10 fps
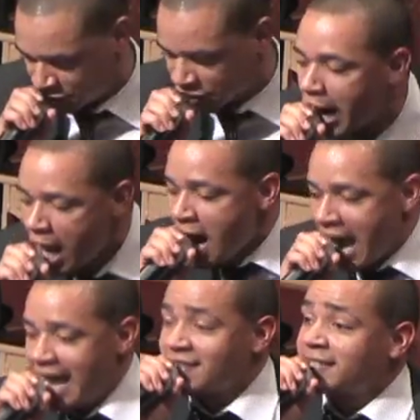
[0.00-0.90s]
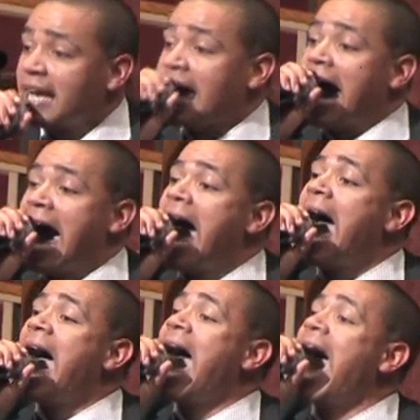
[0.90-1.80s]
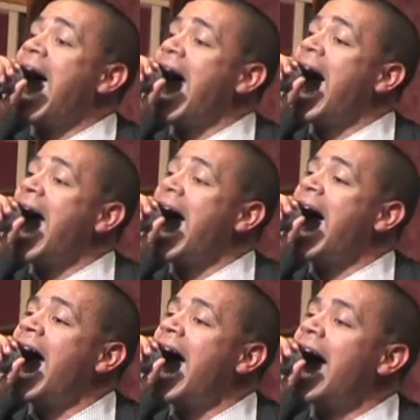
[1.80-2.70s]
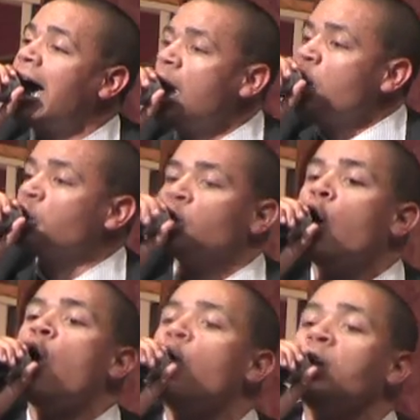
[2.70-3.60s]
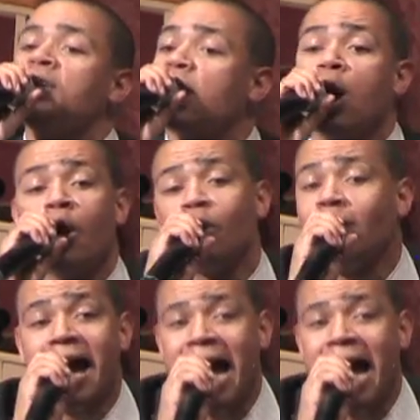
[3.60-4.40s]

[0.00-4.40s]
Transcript: and say, I know he's all right.